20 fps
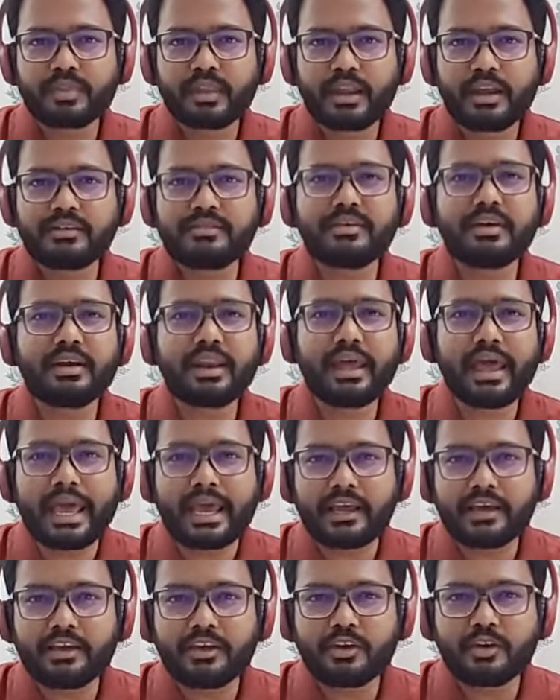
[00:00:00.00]
it's an
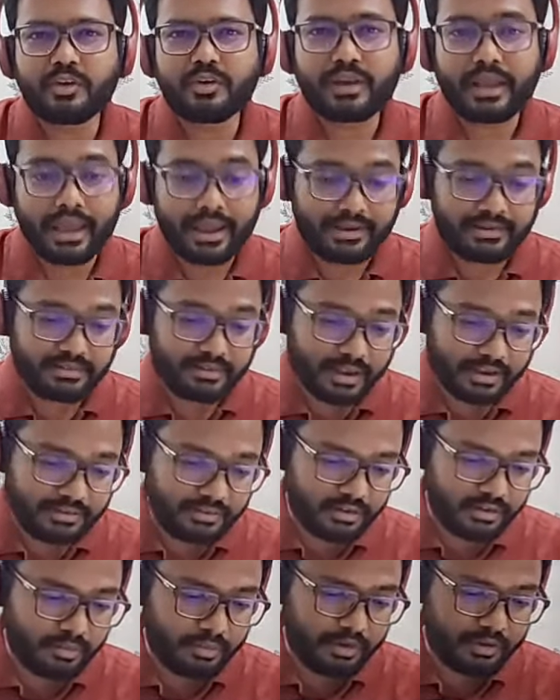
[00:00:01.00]
acute
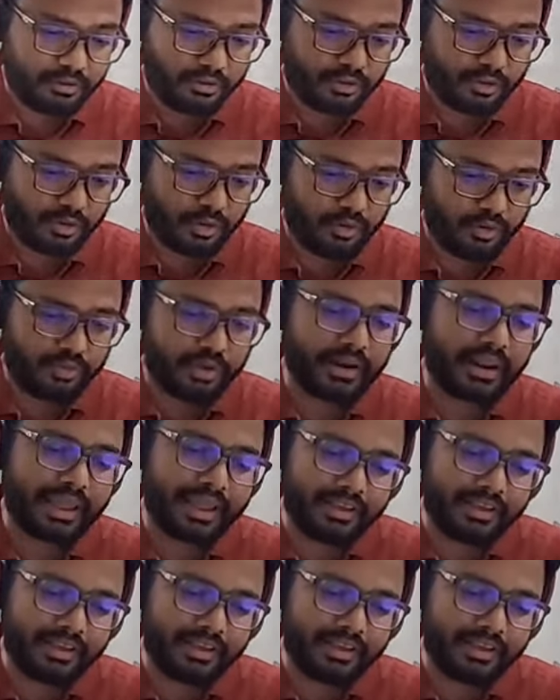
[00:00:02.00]
exacerbation of an